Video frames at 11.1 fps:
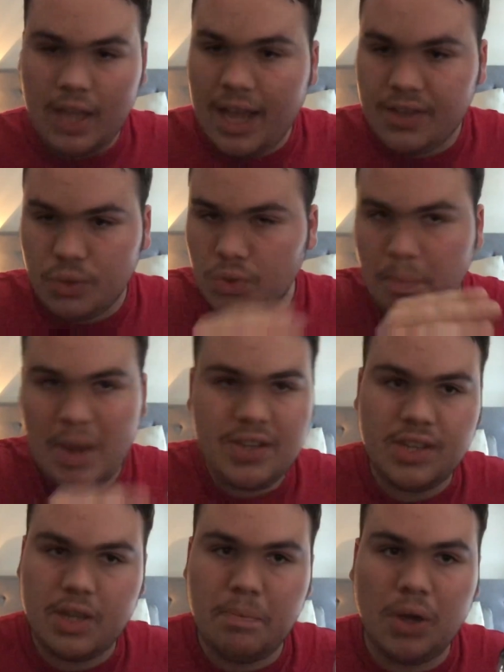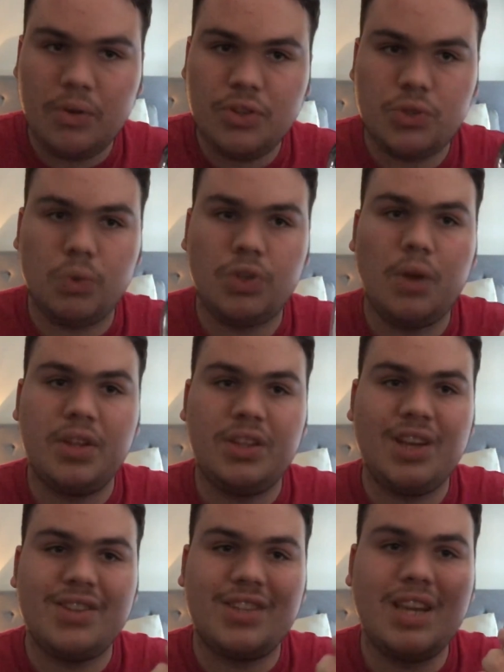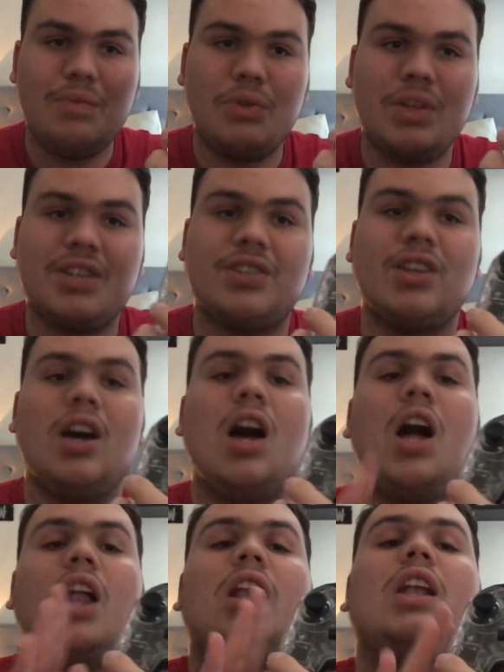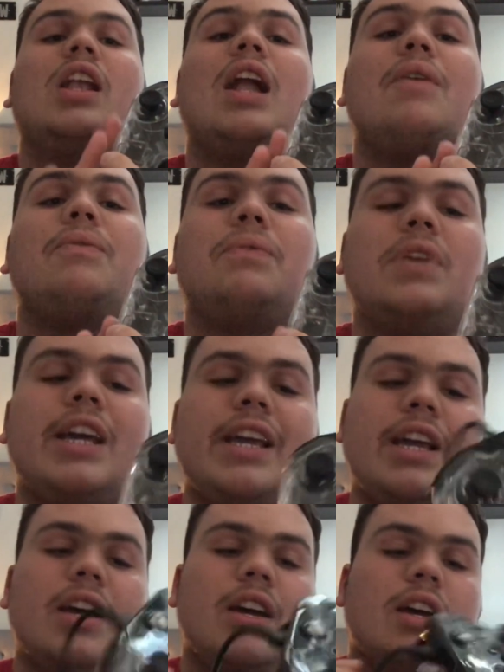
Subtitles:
has all the basic components, although it does give you this lovely